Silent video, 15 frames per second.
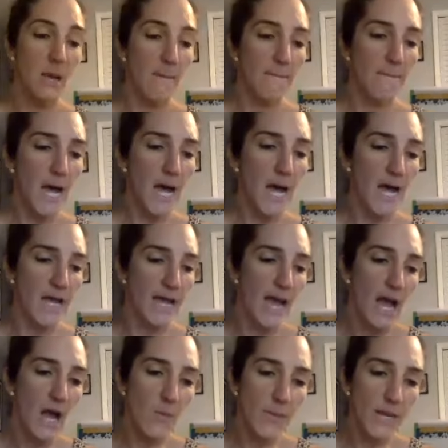My,
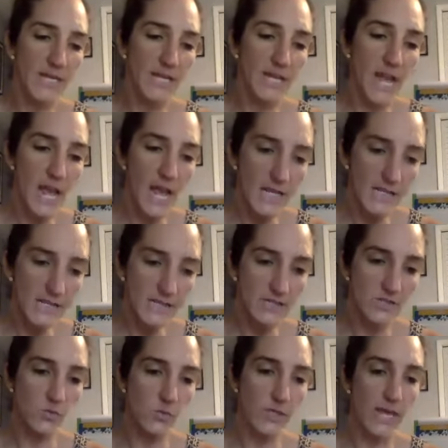how many
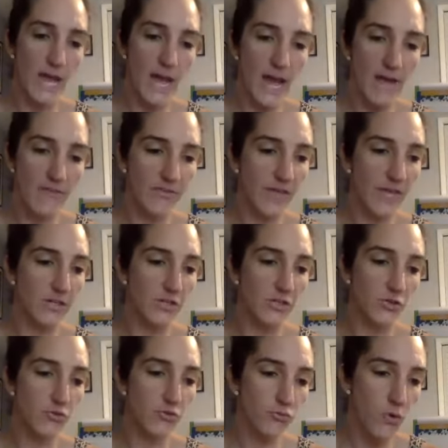S's we have that are
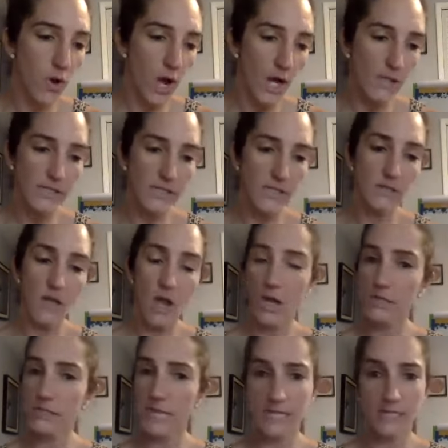crawling
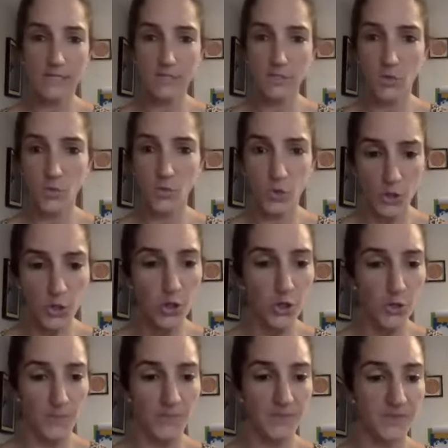along like little
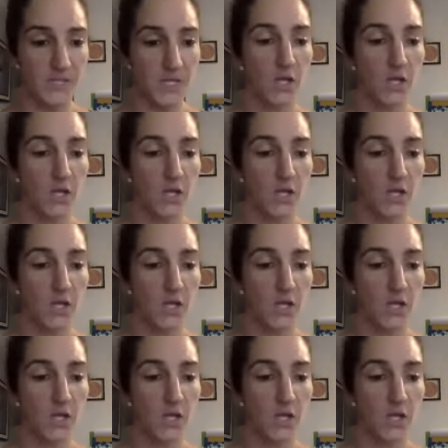worms,